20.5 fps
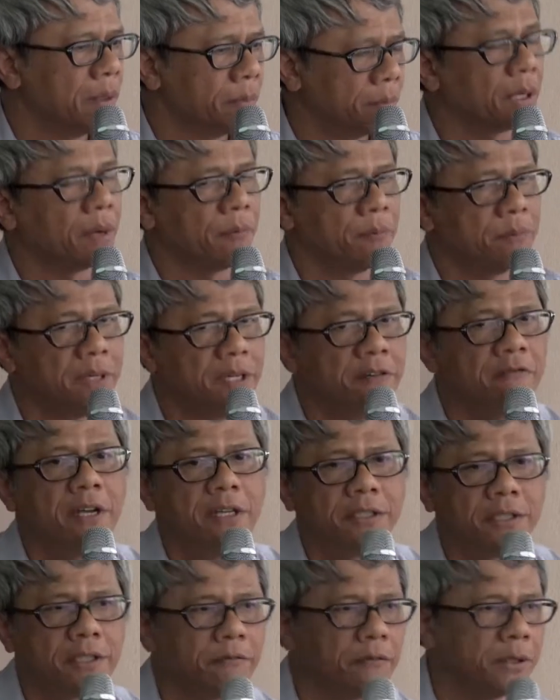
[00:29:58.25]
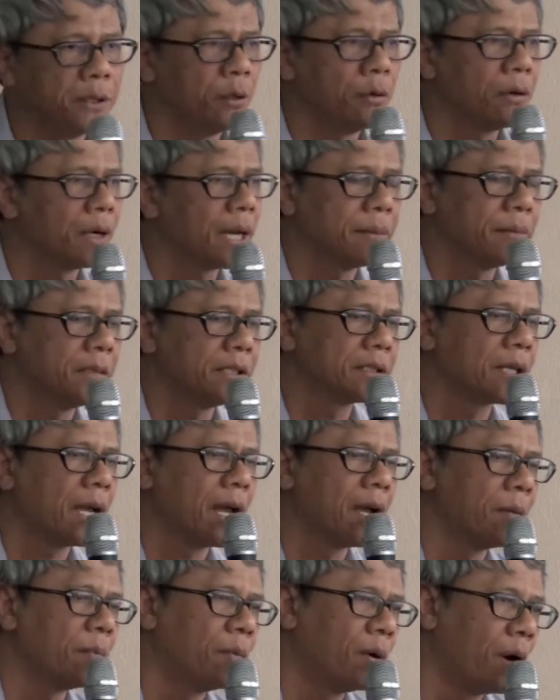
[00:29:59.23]
because previously we don't have this
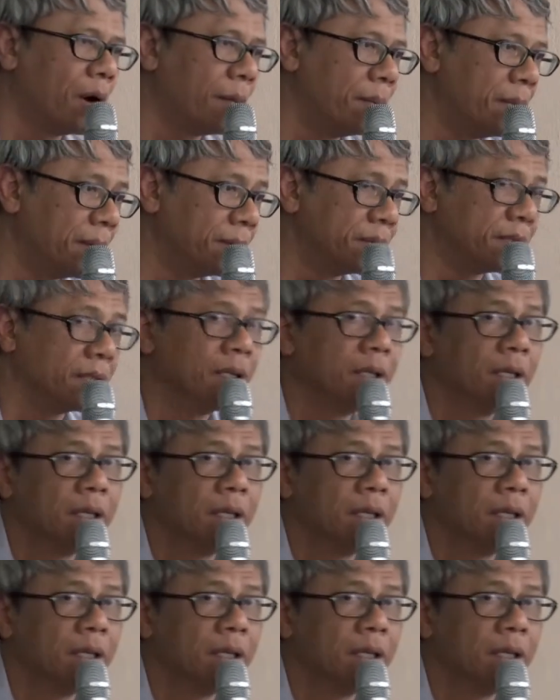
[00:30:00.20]
kind of problems.